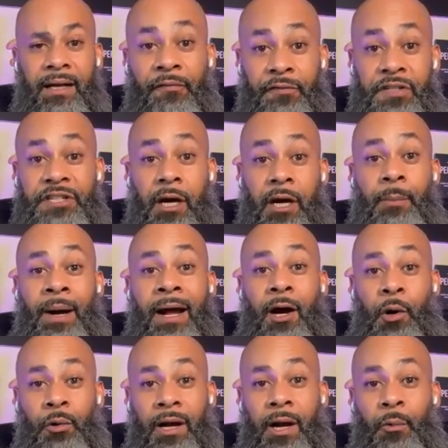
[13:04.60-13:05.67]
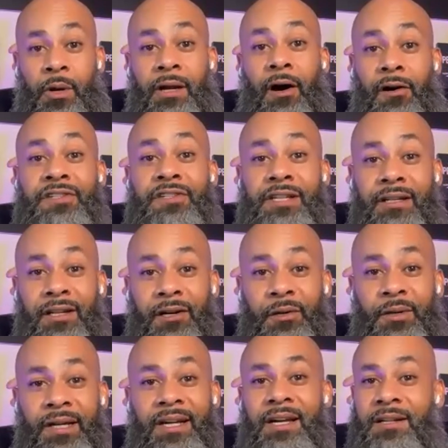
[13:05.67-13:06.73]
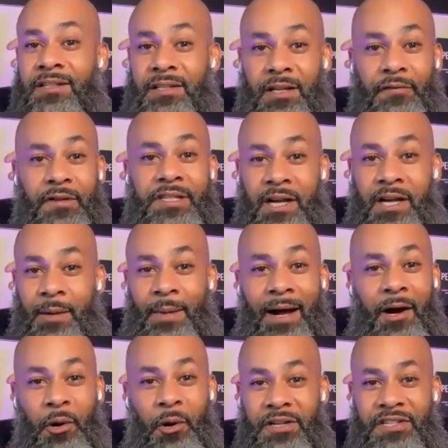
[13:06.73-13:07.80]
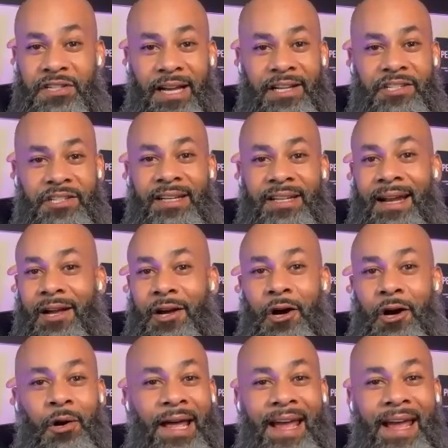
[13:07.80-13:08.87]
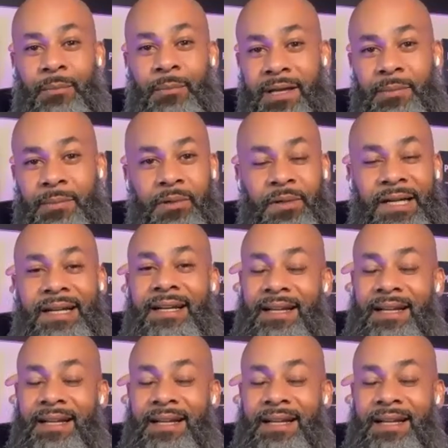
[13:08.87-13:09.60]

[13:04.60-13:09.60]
for sale by owner. I went on Zillow to the for sale by owner section, and I called 8 people.